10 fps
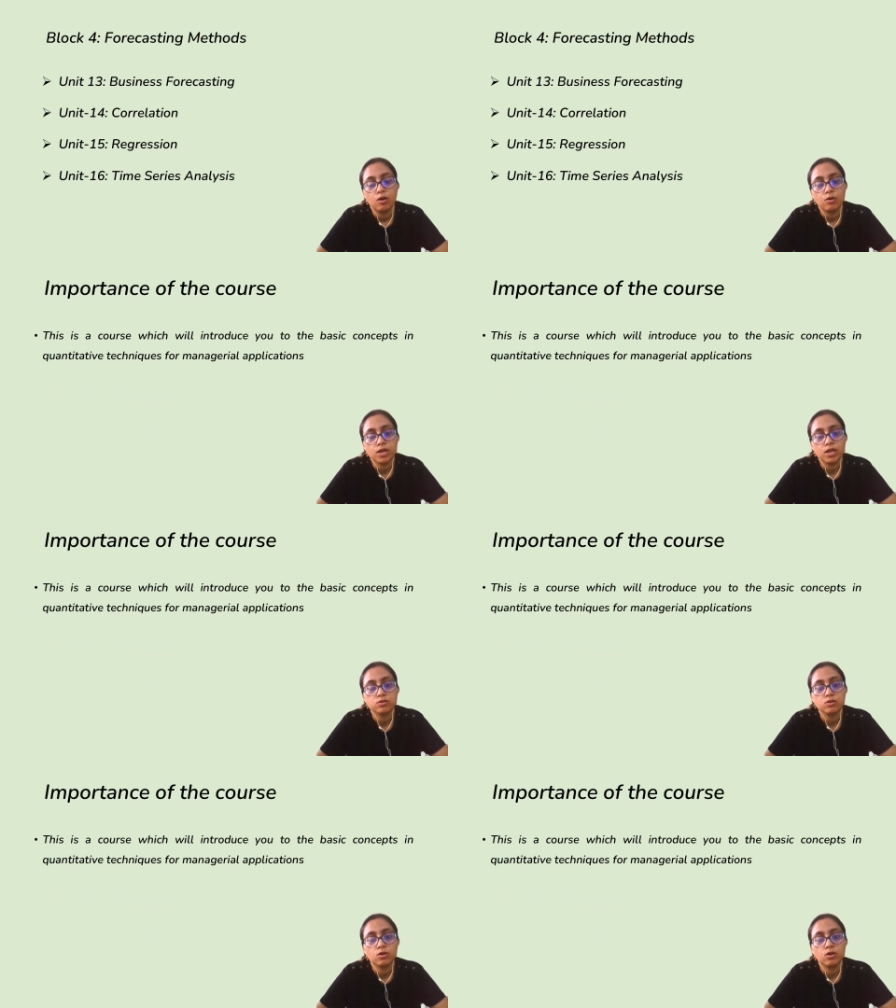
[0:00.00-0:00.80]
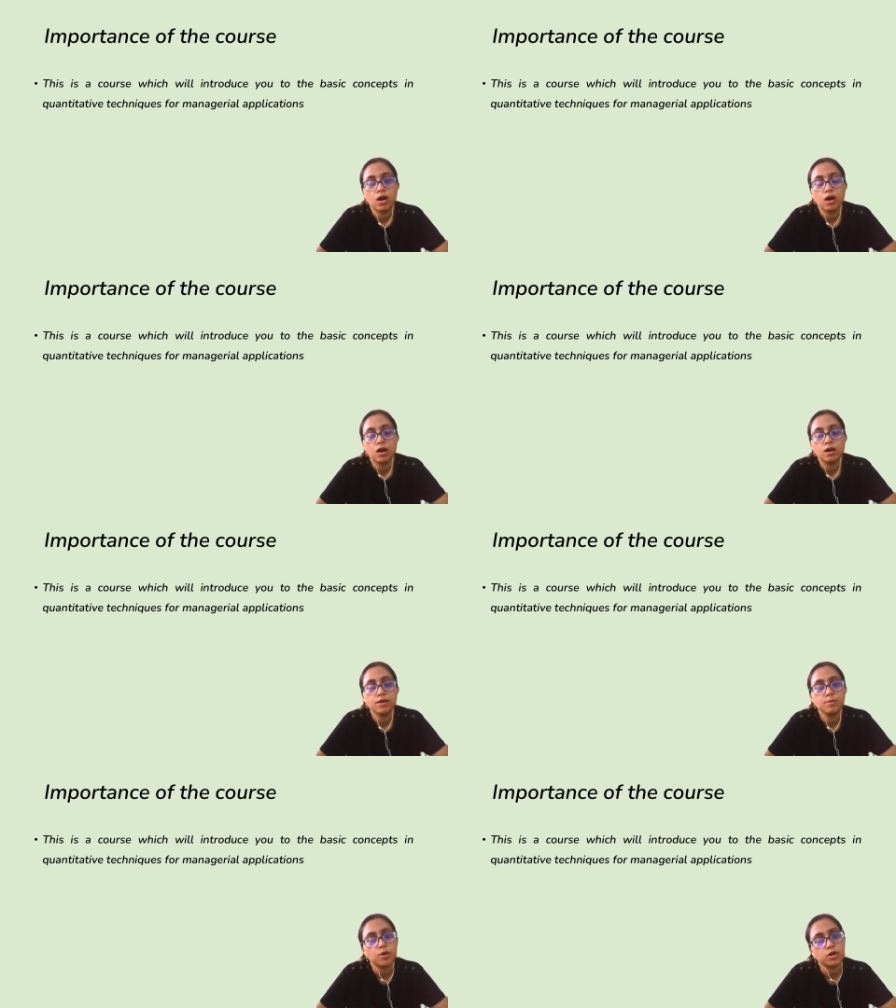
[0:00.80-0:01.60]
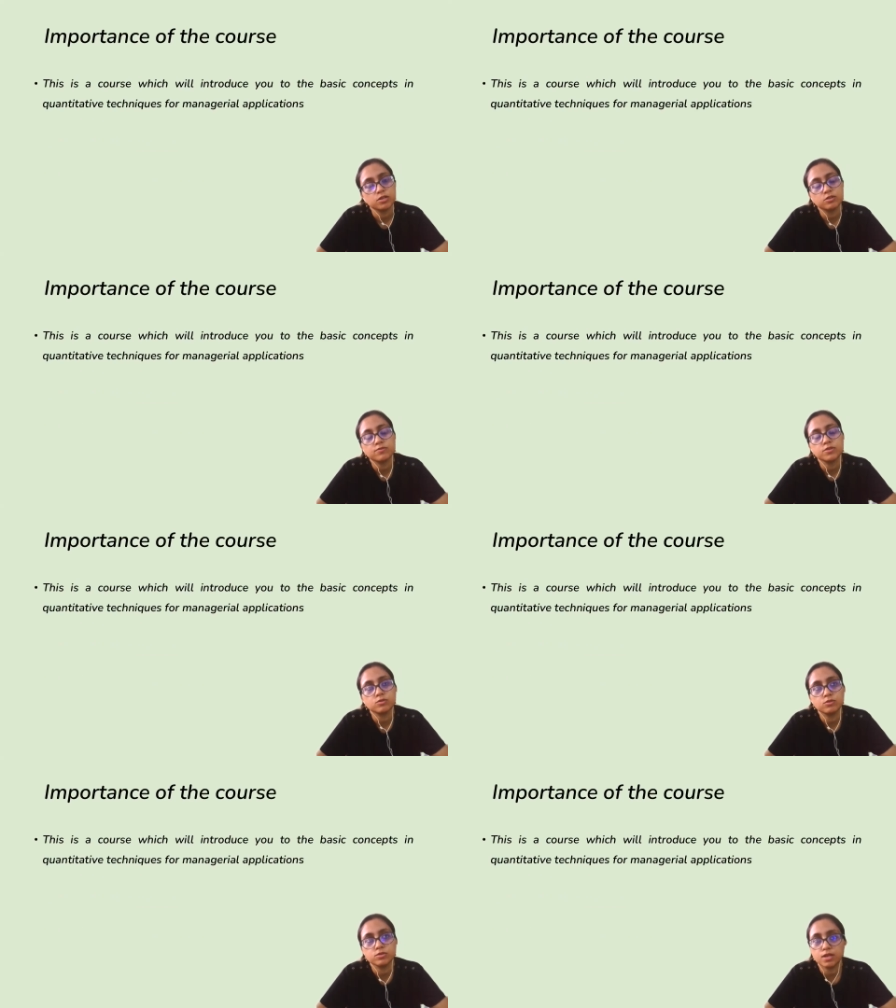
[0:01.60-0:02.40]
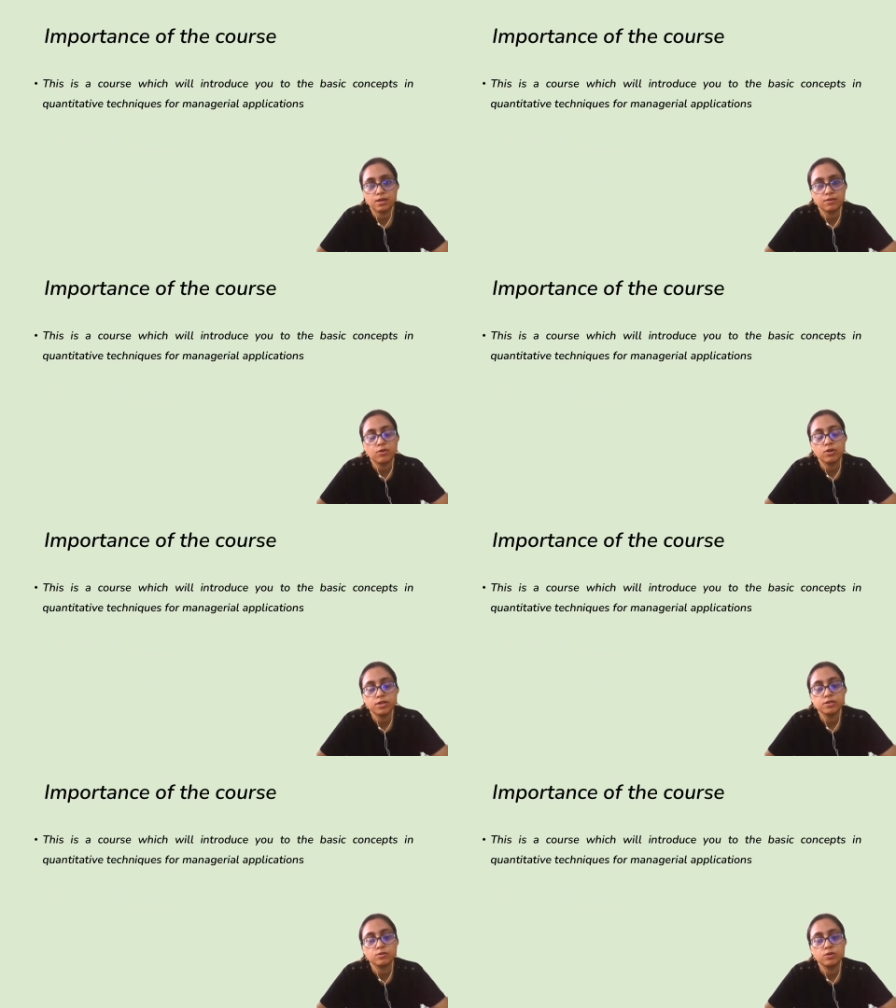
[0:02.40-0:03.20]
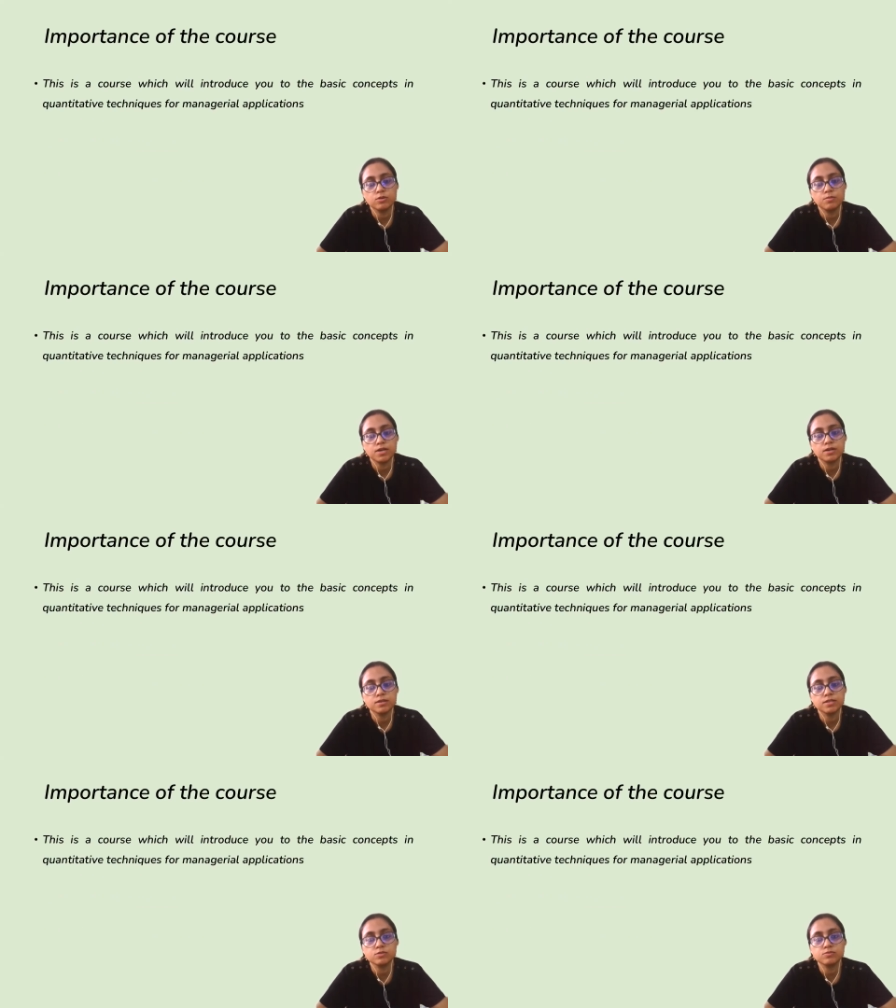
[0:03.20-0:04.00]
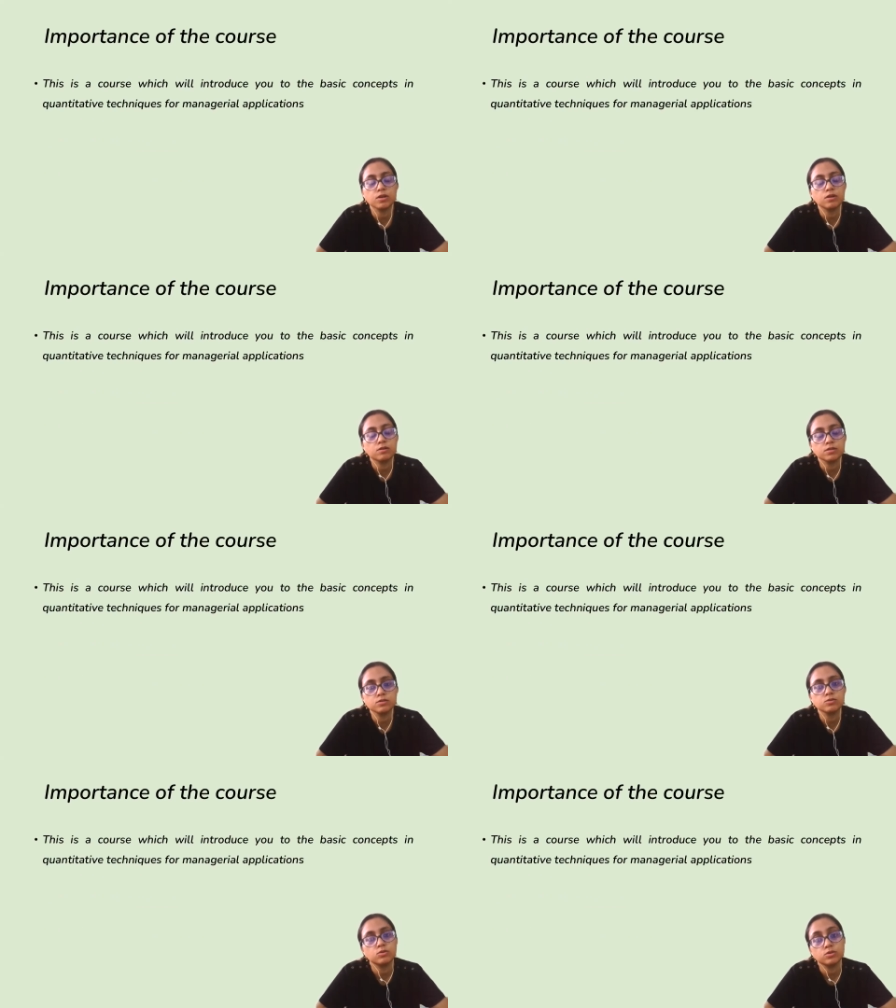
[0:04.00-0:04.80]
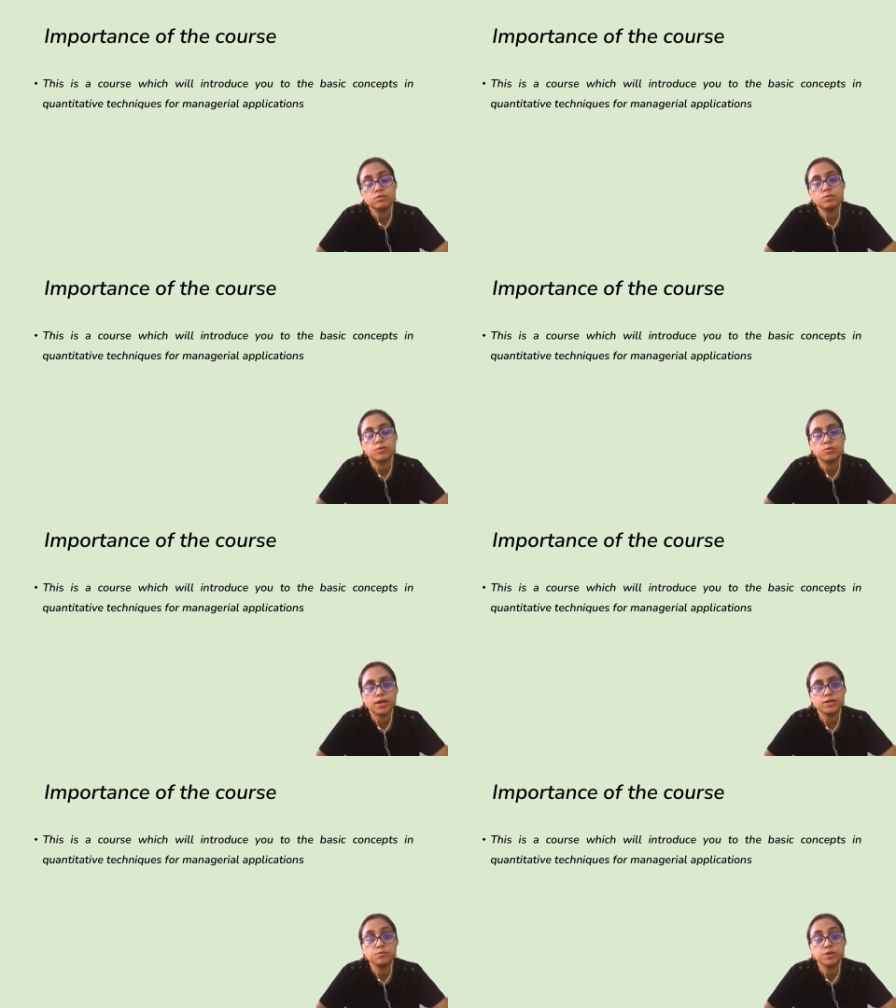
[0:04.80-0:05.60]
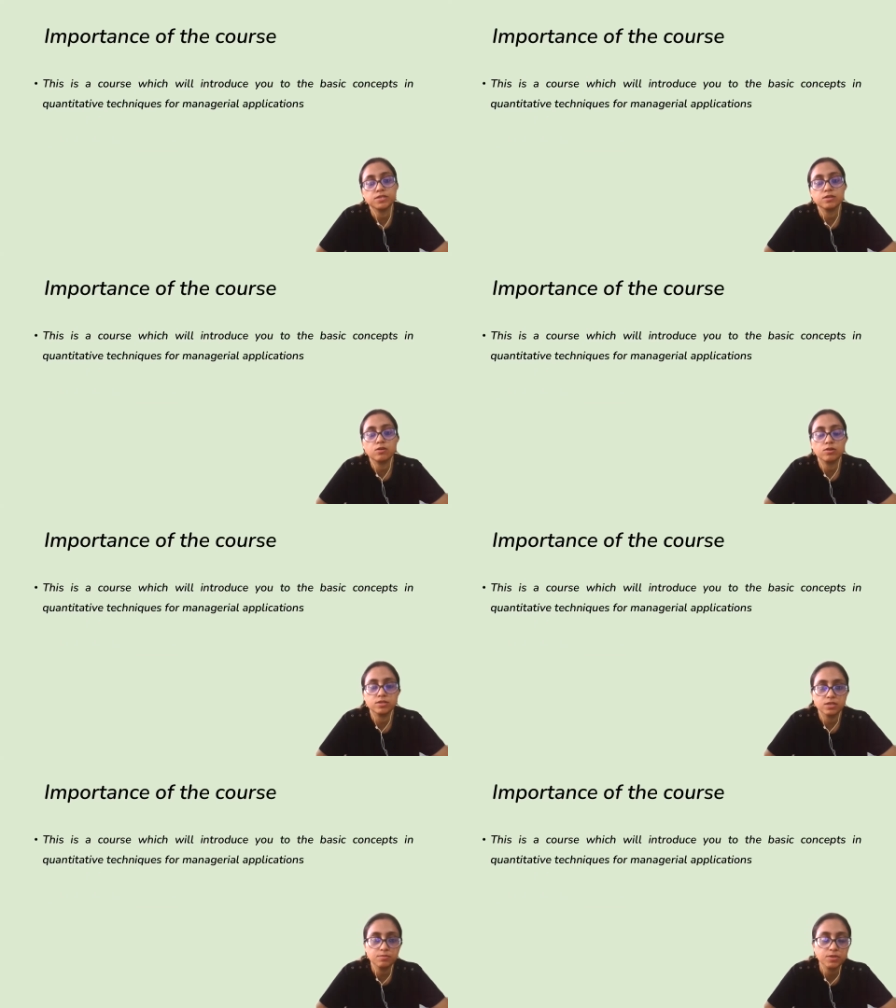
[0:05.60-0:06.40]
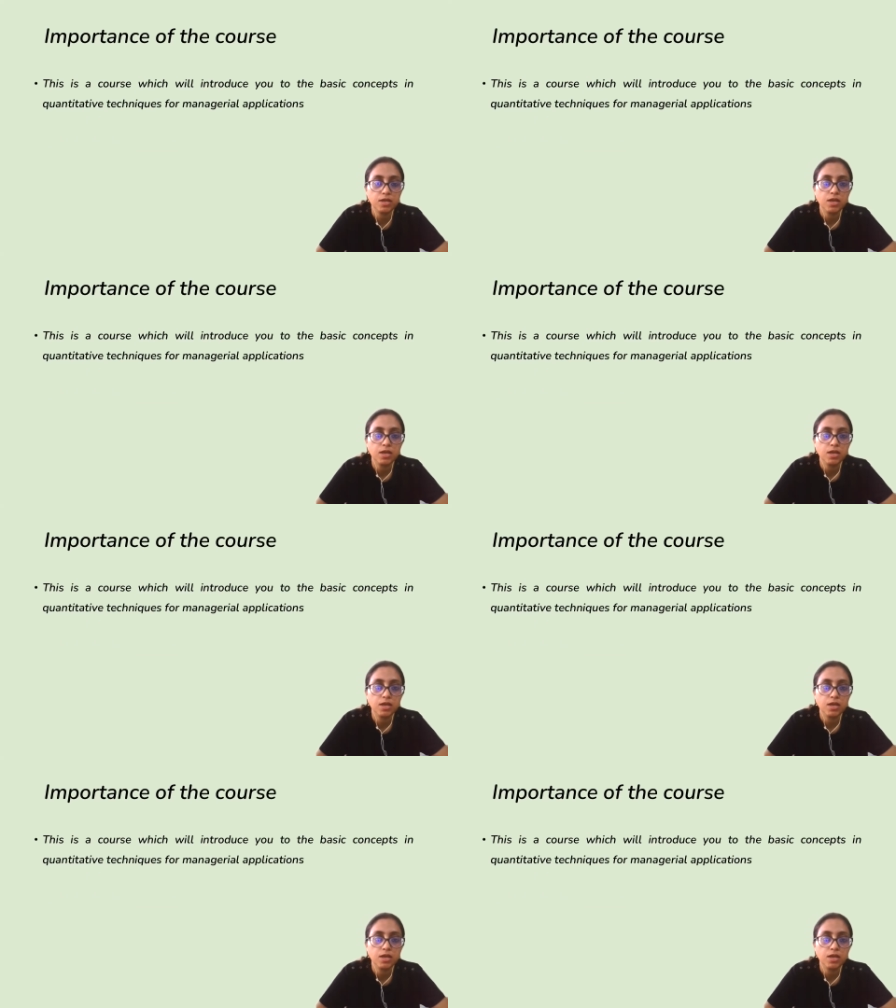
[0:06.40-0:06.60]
Okay, so importance of this course I have already told you, but this course will provide you basic concepts